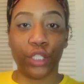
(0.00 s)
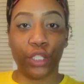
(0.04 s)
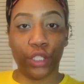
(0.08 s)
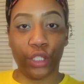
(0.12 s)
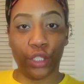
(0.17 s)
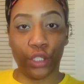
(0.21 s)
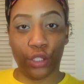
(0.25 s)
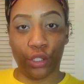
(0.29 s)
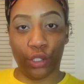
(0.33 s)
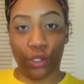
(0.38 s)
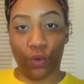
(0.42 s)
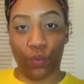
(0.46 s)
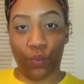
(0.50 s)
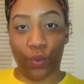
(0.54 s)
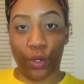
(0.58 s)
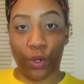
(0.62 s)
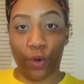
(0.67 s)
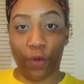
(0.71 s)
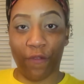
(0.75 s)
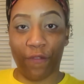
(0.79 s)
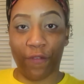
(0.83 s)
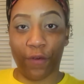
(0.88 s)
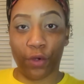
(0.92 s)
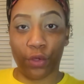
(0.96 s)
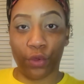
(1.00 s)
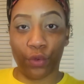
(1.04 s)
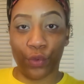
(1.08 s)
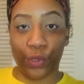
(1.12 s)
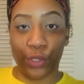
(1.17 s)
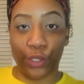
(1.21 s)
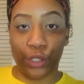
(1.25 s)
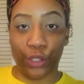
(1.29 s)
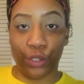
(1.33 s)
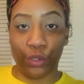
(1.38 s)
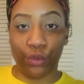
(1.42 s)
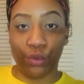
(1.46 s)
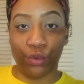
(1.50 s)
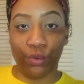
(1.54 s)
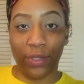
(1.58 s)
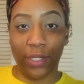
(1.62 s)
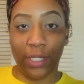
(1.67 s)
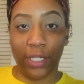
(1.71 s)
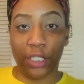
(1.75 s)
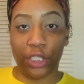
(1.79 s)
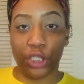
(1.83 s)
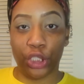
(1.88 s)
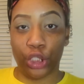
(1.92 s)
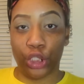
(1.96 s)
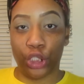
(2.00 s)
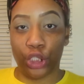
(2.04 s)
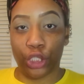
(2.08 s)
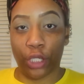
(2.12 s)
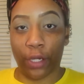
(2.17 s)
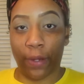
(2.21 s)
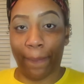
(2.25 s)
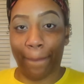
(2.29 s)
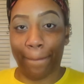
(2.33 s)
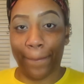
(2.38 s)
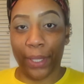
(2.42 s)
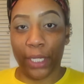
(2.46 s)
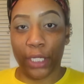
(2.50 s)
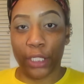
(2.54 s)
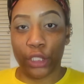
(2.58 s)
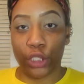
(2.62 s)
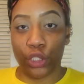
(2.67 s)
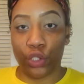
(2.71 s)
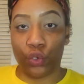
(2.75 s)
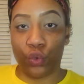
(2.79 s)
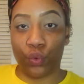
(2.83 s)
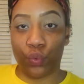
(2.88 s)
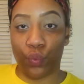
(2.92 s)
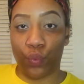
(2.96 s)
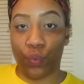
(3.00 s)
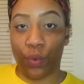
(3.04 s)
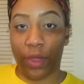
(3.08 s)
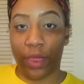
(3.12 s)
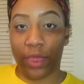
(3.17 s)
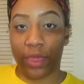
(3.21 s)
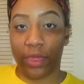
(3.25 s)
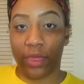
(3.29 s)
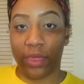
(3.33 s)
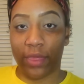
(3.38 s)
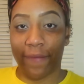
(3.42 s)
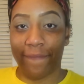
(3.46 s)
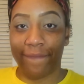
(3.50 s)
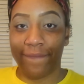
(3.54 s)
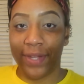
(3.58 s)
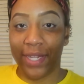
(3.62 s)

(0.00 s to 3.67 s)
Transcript: So with no further ado, let's jump into the